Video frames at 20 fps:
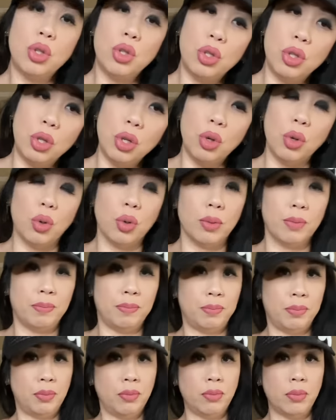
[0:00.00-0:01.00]
too.
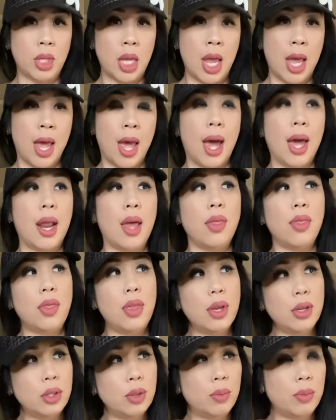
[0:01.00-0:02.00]
And at
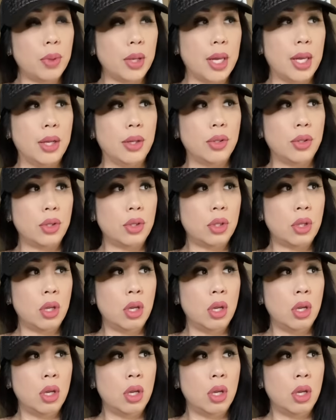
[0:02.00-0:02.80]
this place